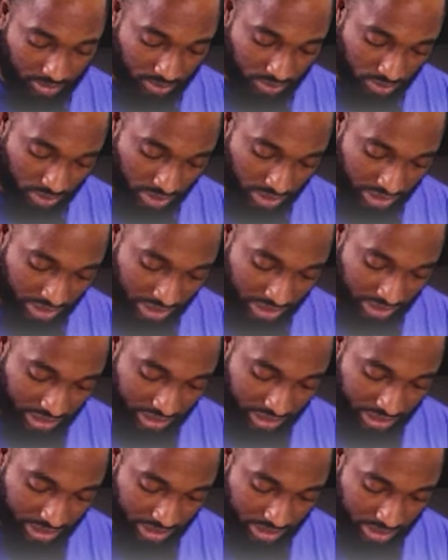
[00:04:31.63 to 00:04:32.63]
So this
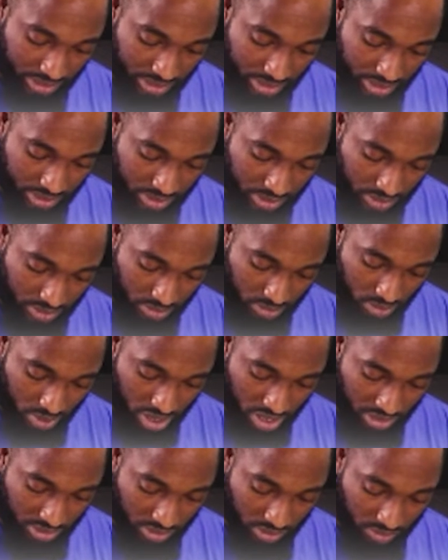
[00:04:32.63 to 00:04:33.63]
is
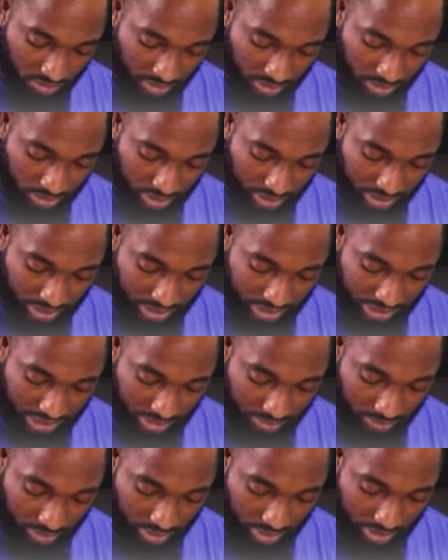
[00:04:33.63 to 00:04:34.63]
1 over
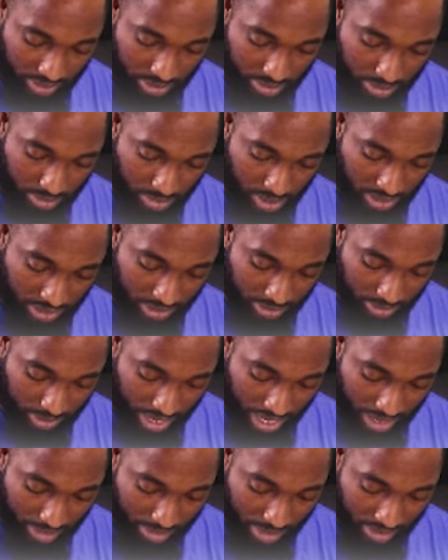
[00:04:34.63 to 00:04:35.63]
27
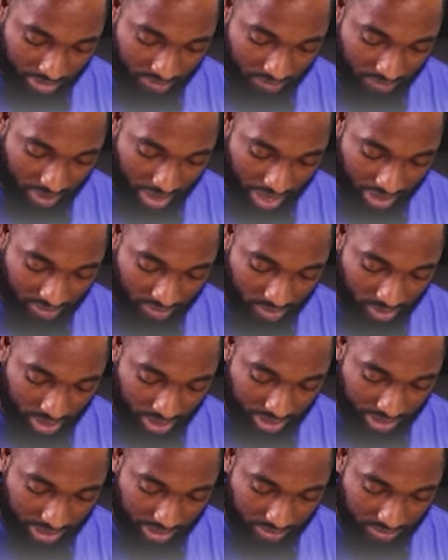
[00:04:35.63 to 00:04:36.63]
multiplied by 5,
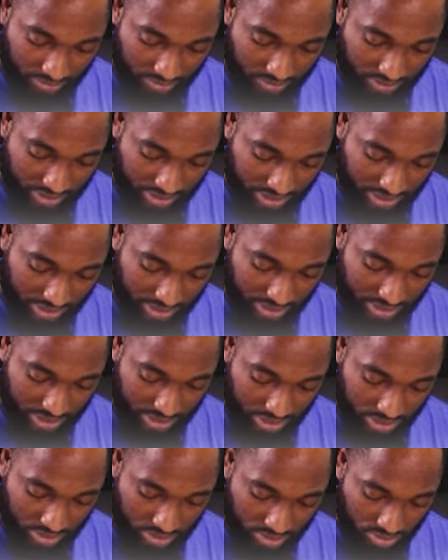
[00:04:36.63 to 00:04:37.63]
negative 6,
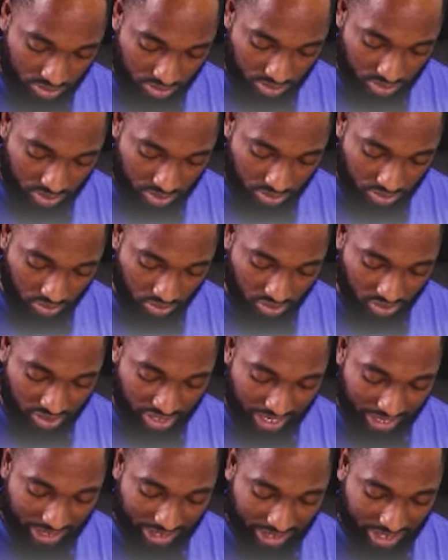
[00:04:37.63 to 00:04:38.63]
2, 3.
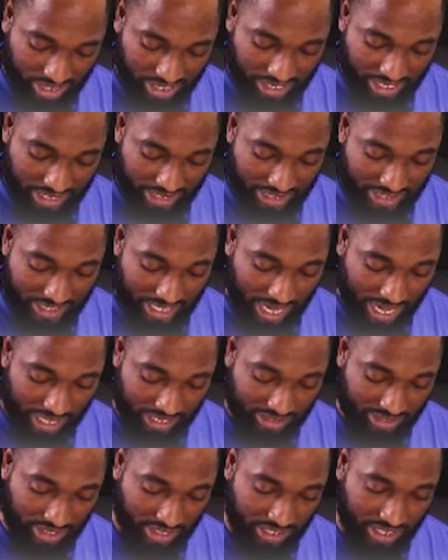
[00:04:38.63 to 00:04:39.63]
Technically, this is your
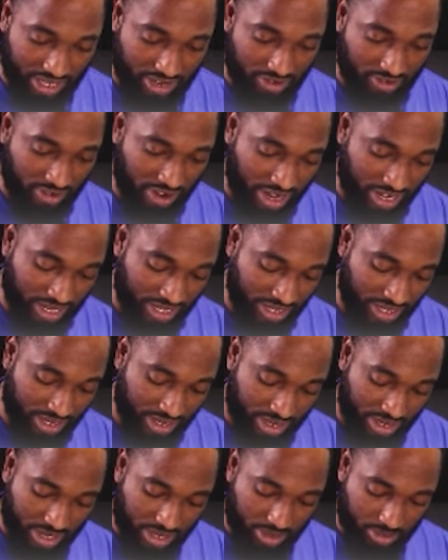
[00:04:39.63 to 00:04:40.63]
answer here already,
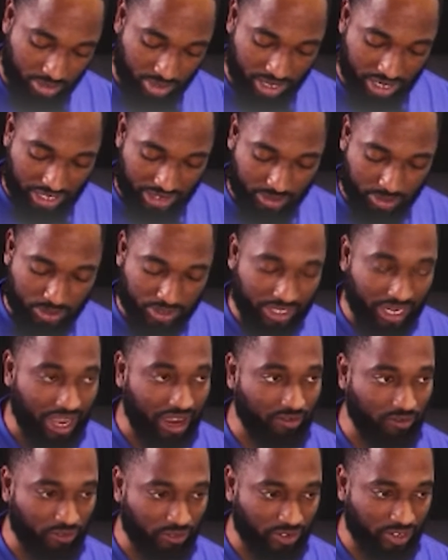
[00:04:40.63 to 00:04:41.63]
but let's put
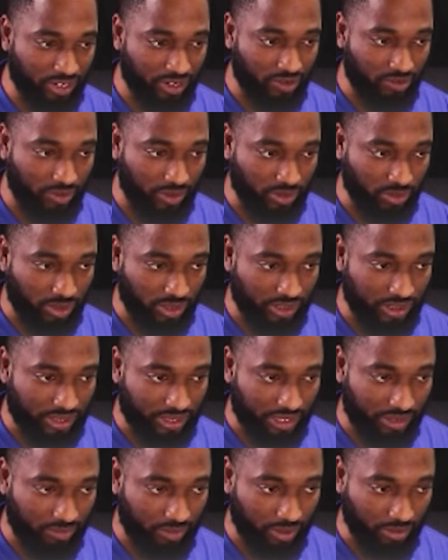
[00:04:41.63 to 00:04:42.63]
everything over
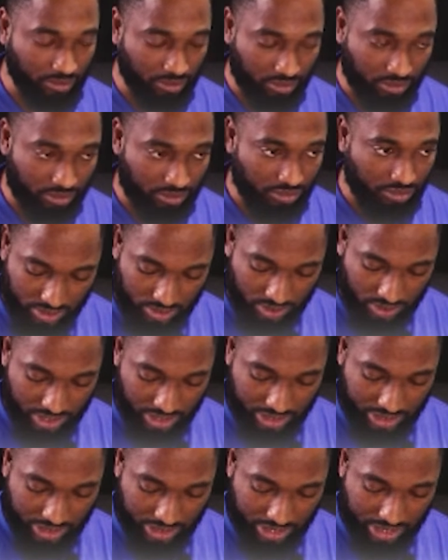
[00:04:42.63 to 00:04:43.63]
27. So
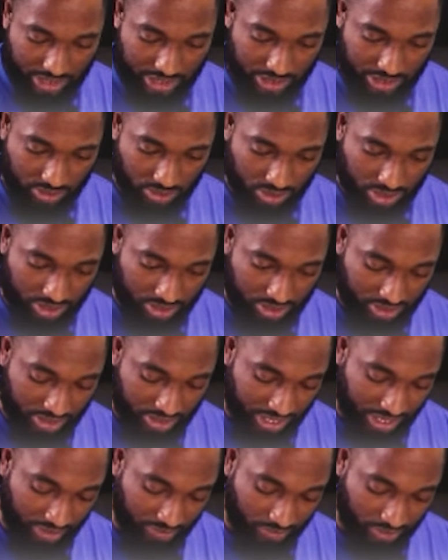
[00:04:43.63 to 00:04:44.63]
this is going to
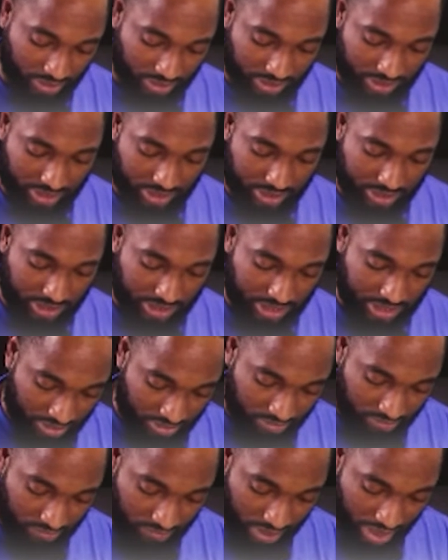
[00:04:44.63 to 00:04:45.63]
give us
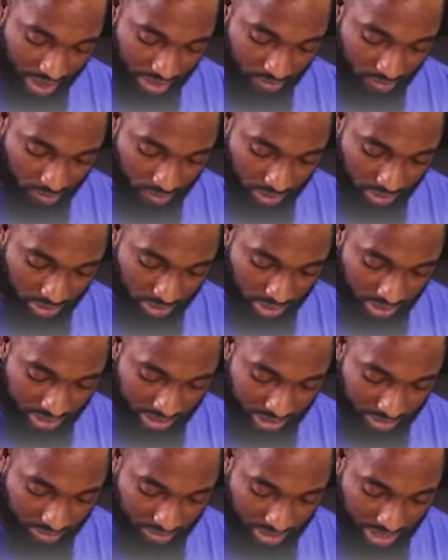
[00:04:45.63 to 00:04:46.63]
5 over
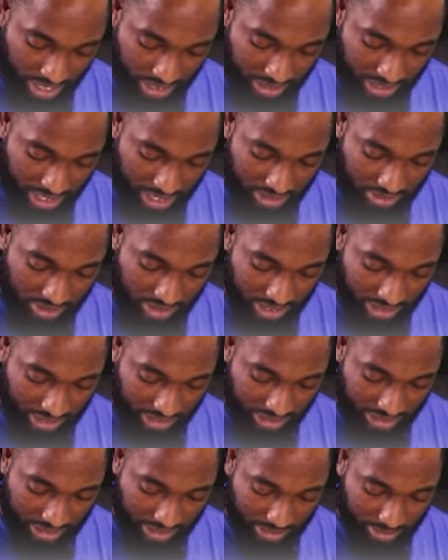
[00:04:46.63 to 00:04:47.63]
27. That can't get
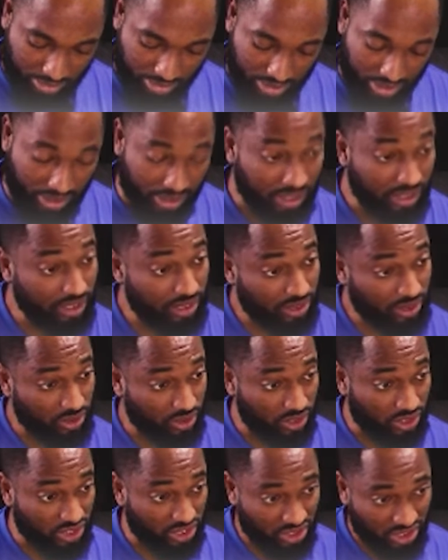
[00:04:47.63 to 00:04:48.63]
any simpler.
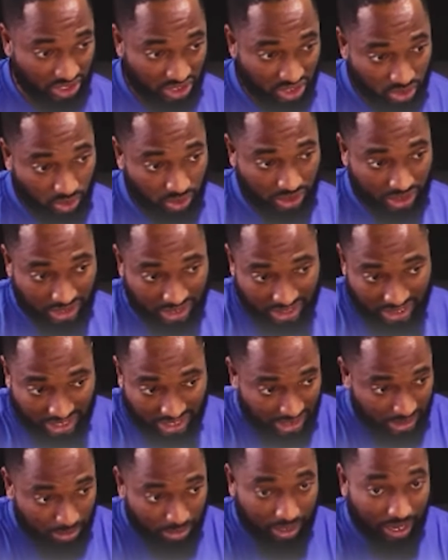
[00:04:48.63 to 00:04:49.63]
So the shortcut is
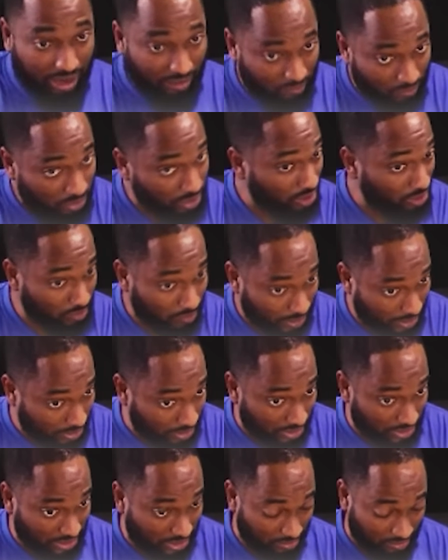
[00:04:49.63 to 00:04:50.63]
just to put everything over
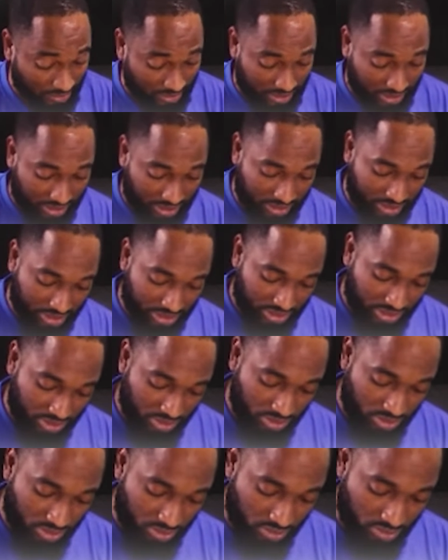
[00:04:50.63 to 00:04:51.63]
27.
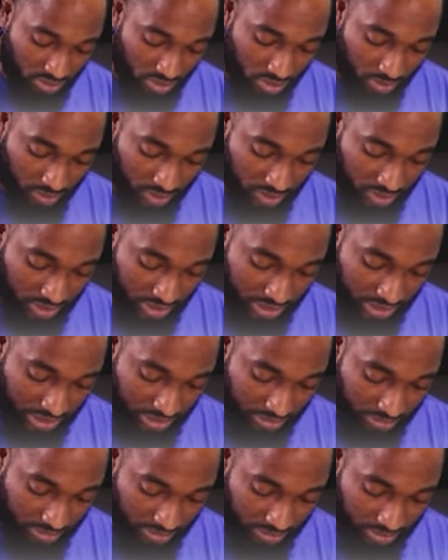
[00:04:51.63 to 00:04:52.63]
2 over
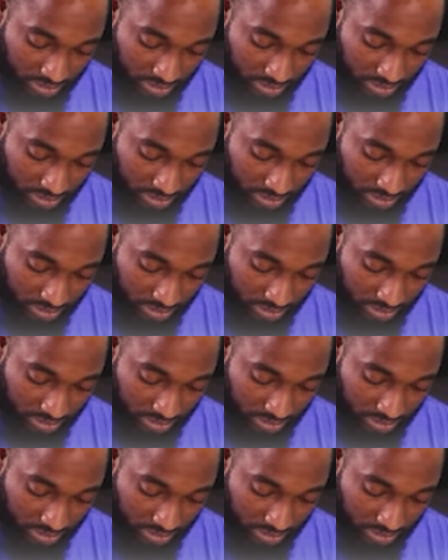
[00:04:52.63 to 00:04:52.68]
27.